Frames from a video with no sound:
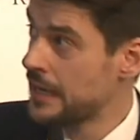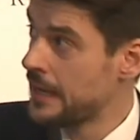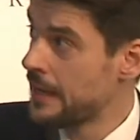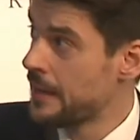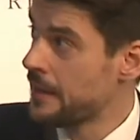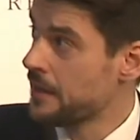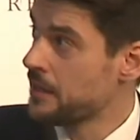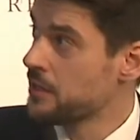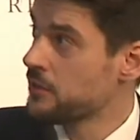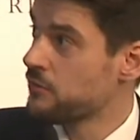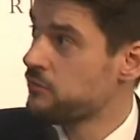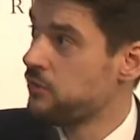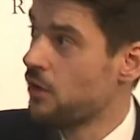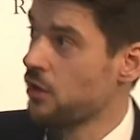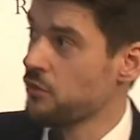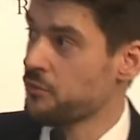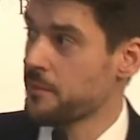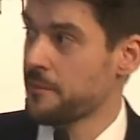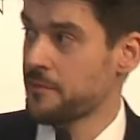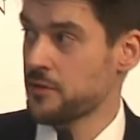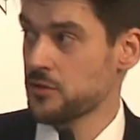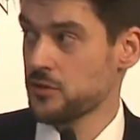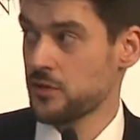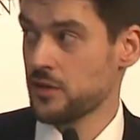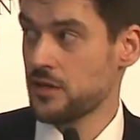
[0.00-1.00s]
involvement
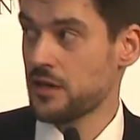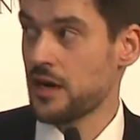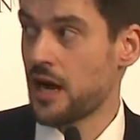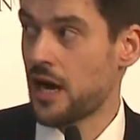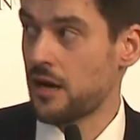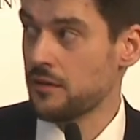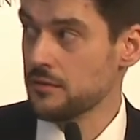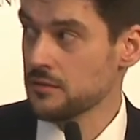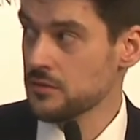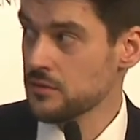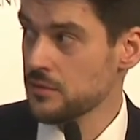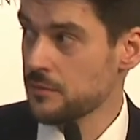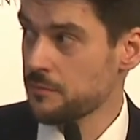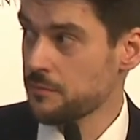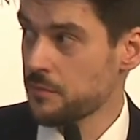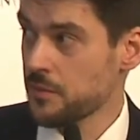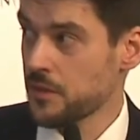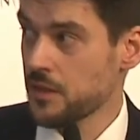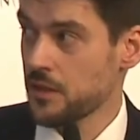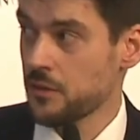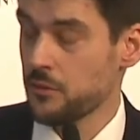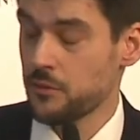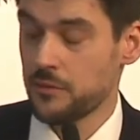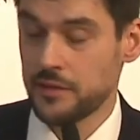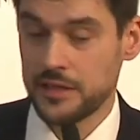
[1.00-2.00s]
on the ground,
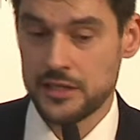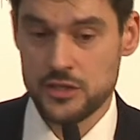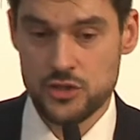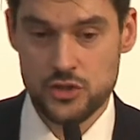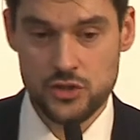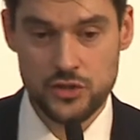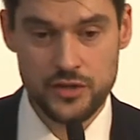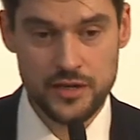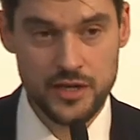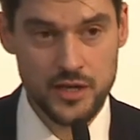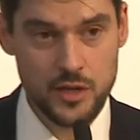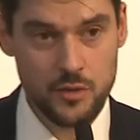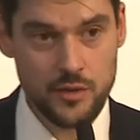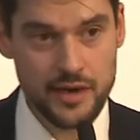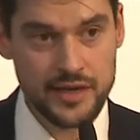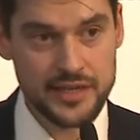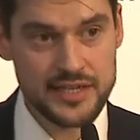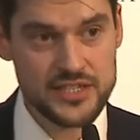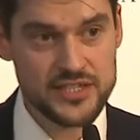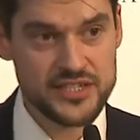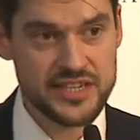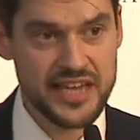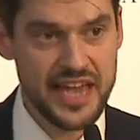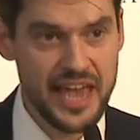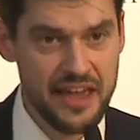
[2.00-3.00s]
which
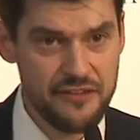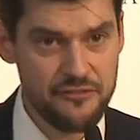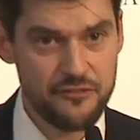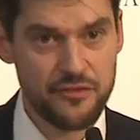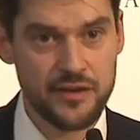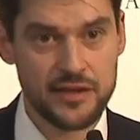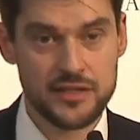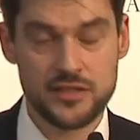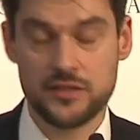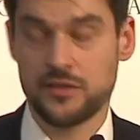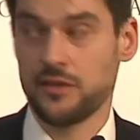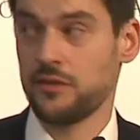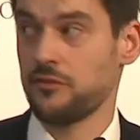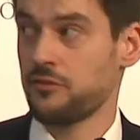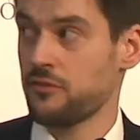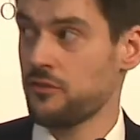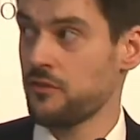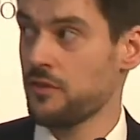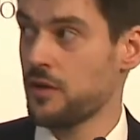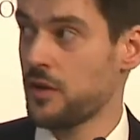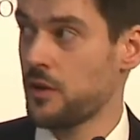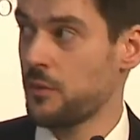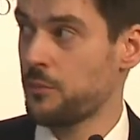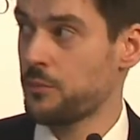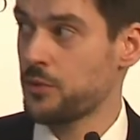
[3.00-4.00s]
requires effective
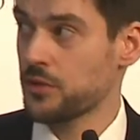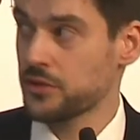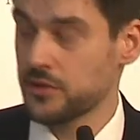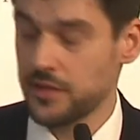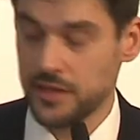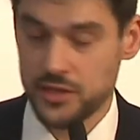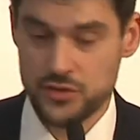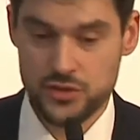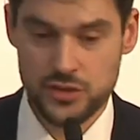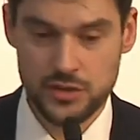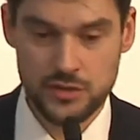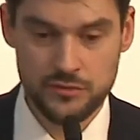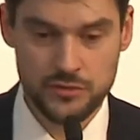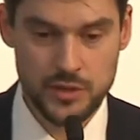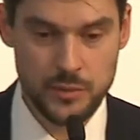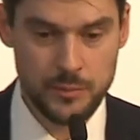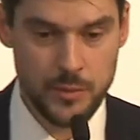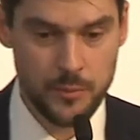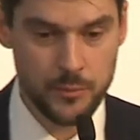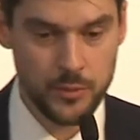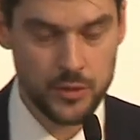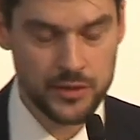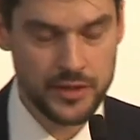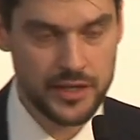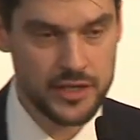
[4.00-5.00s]
protection of the
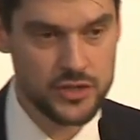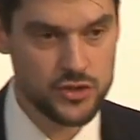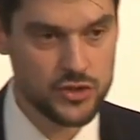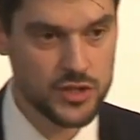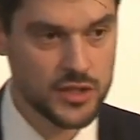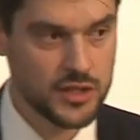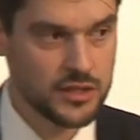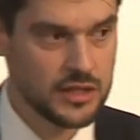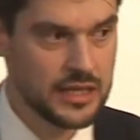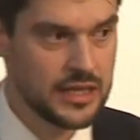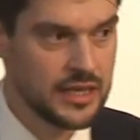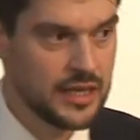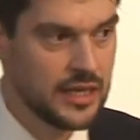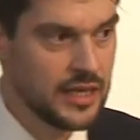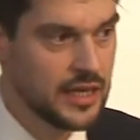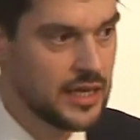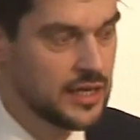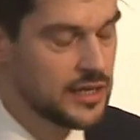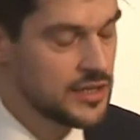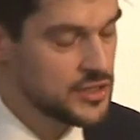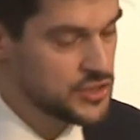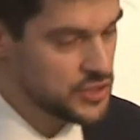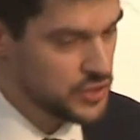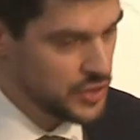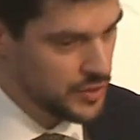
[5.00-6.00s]
population,
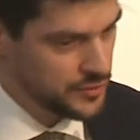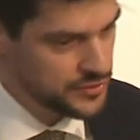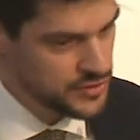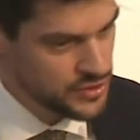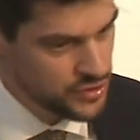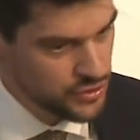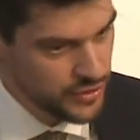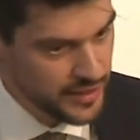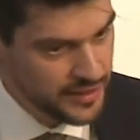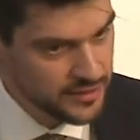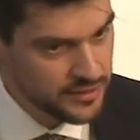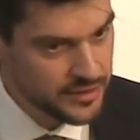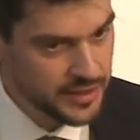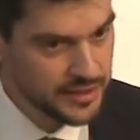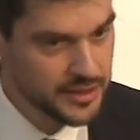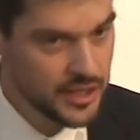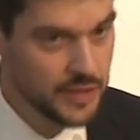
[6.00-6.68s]
so strengthening